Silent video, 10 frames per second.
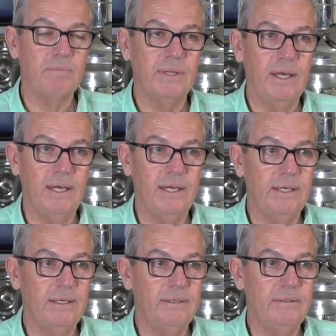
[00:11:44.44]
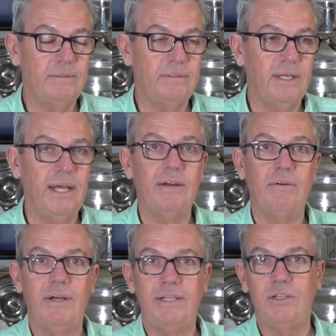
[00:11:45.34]
the
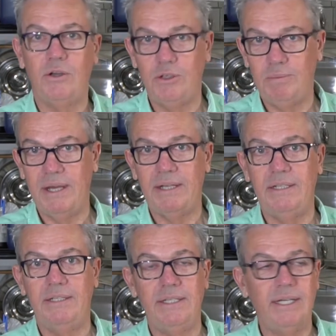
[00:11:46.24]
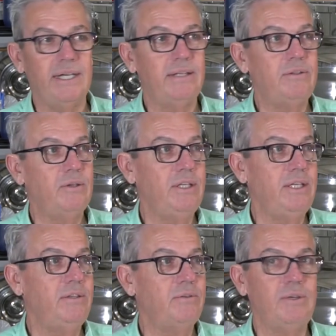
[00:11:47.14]
letter I told you about in
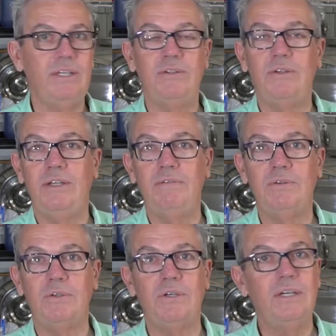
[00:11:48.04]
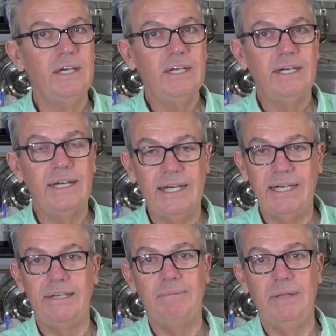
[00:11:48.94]
33 and 34. You
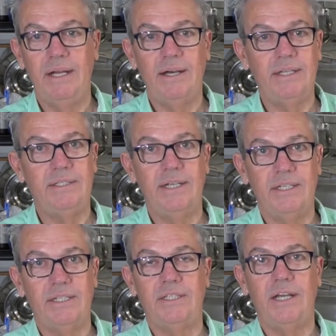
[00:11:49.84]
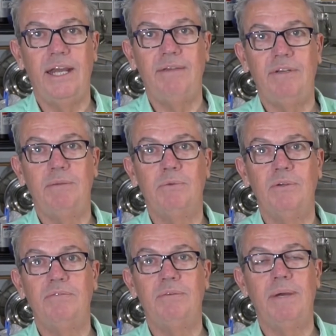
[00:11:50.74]
know, I just don't have any
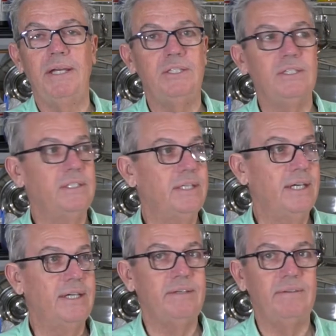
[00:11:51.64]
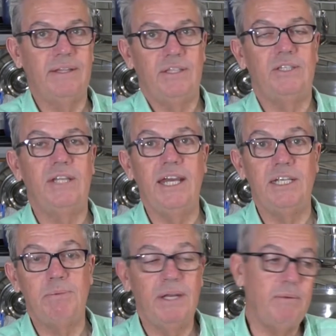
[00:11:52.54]
more information at this
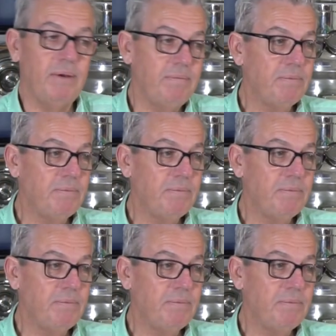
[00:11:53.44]
stage. But anyway,